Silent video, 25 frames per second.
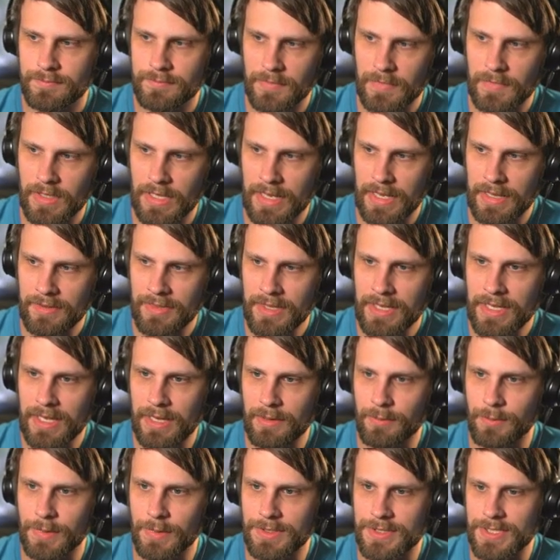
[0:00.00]
I think
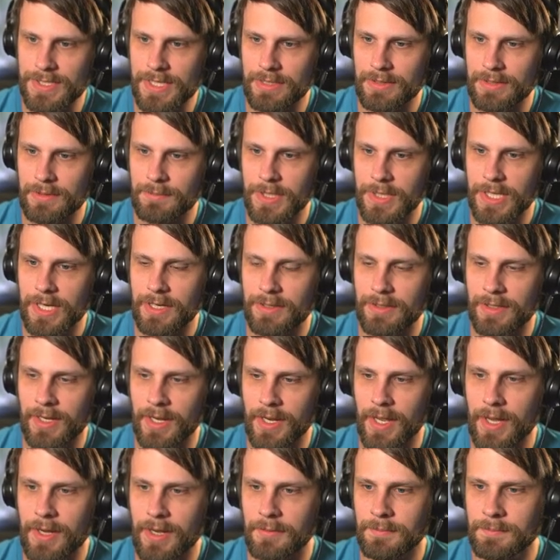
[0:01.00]
I will take the block
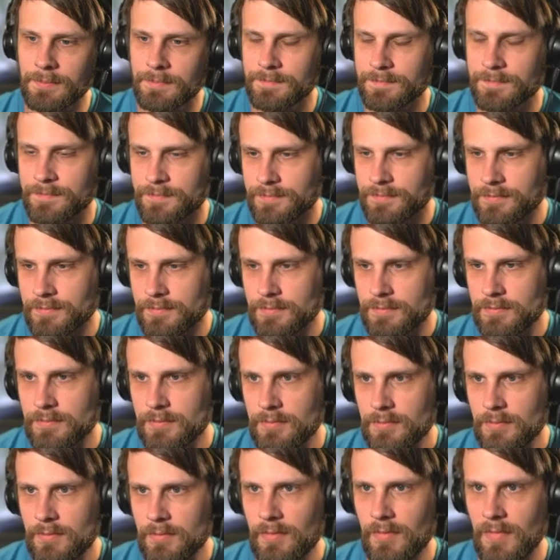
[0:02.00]
now.
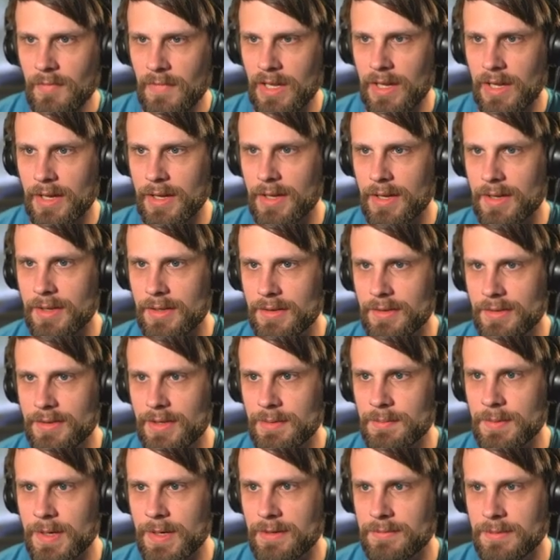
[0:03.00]
Uh,
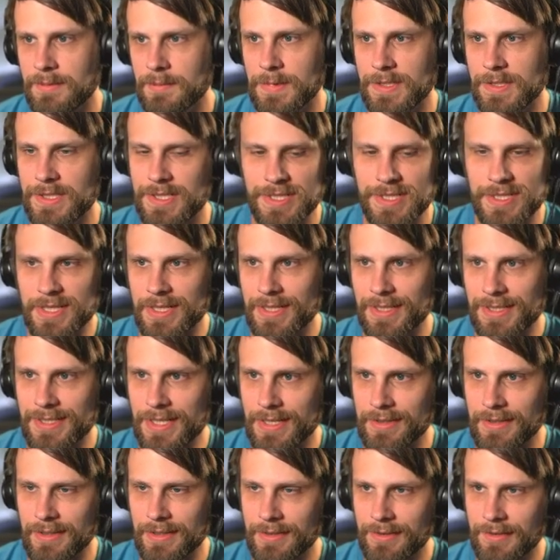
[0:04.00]
they're probably just going to
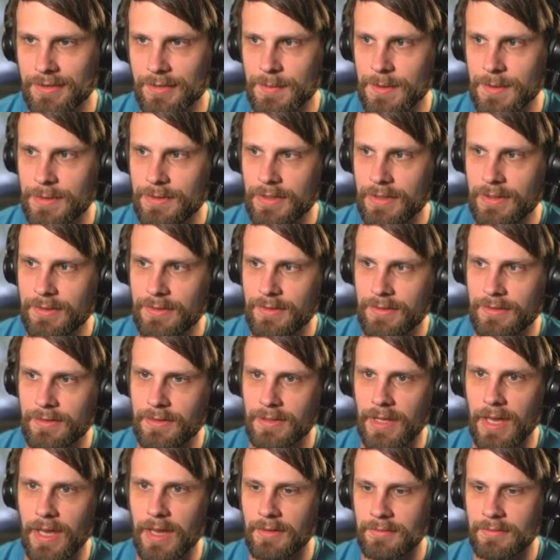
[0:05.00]
deadly dispute this.
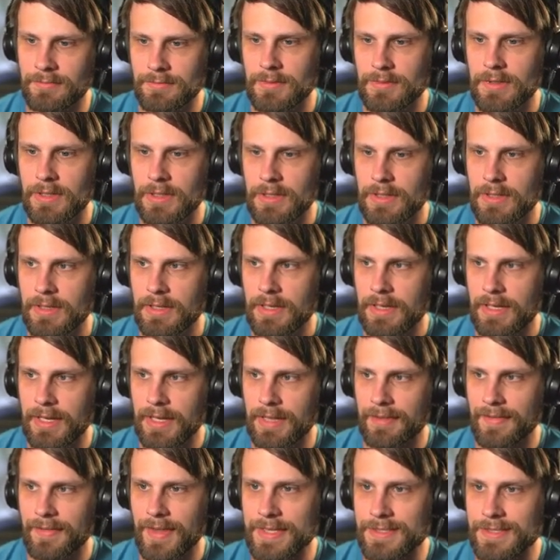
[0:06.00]
Yeah,
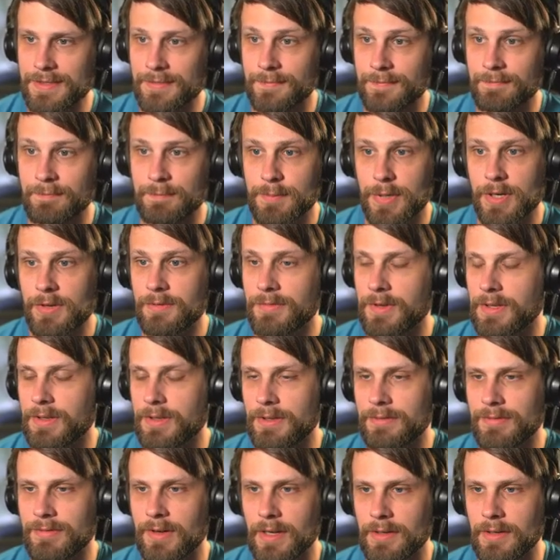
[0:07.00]
and that's
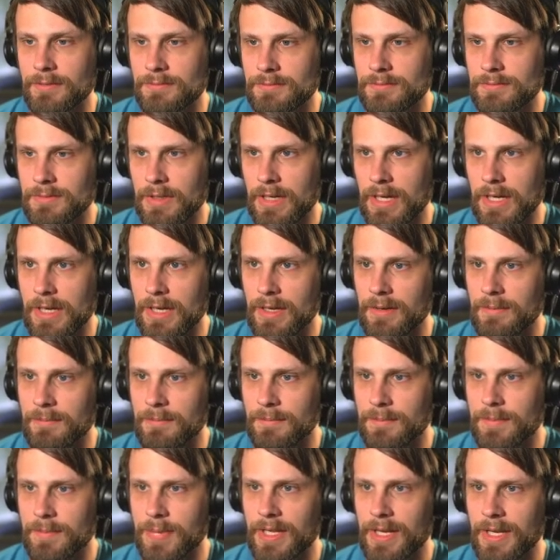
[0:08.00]
perfectly fine. Um,
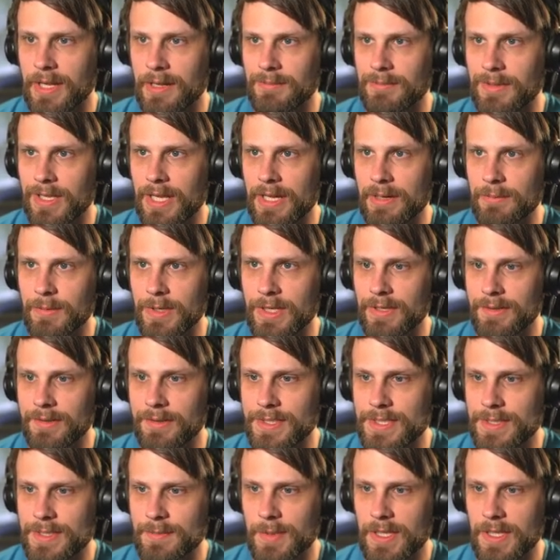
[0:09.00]
but I'm glad we at
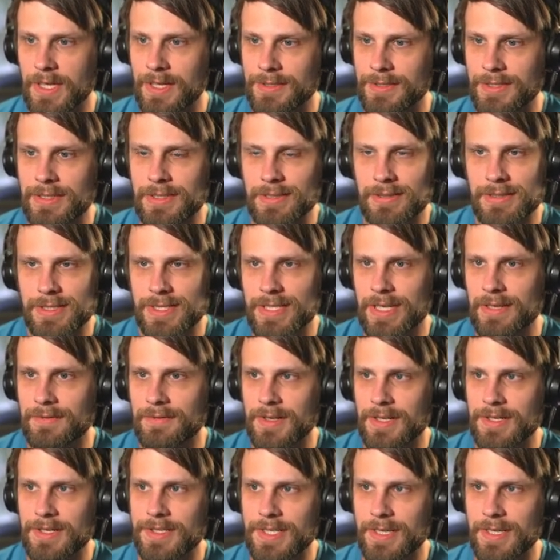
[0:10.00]
least blocked, saved
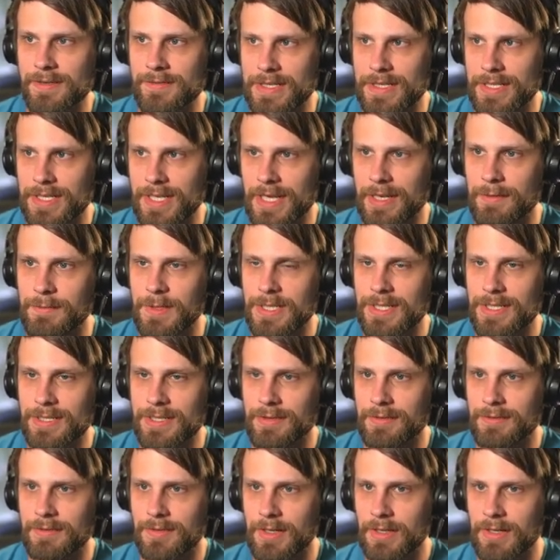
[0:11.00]
ourselves the damage at
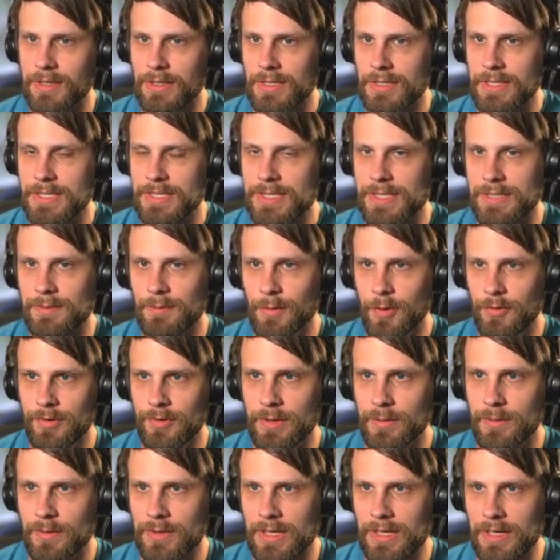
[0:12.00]
the very least, and we'll
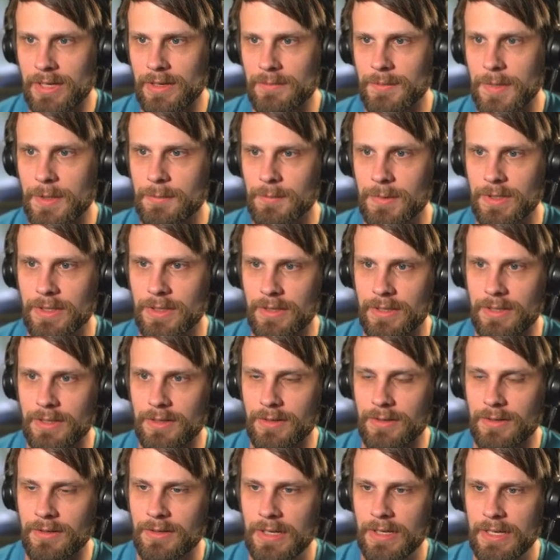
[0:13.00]
see what they come up with
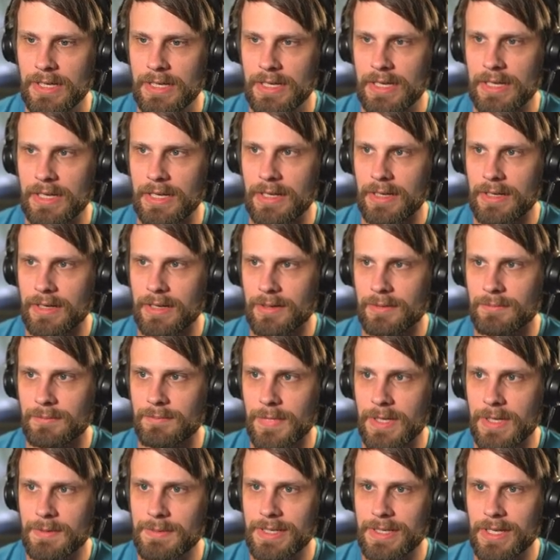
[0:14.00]
here. Uh,
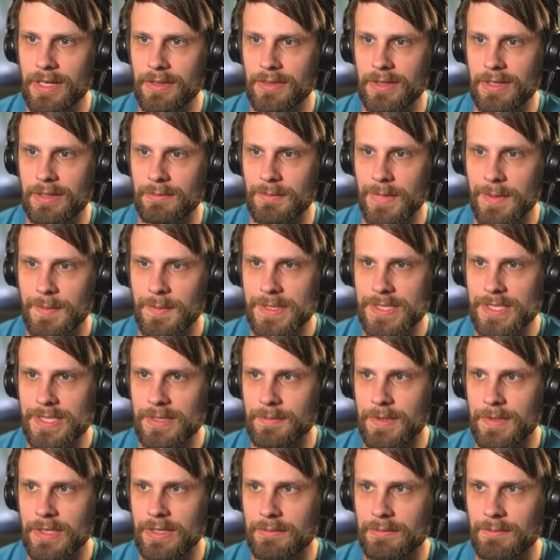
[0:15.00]
maybe nothing, maybe
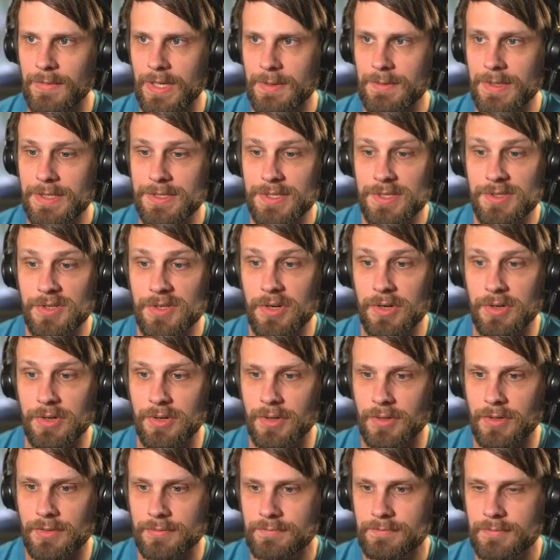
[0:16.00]
something, maybe just draw a
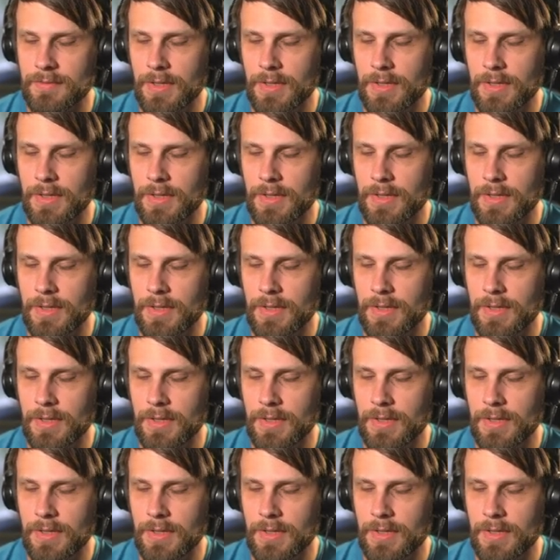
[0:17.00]
card.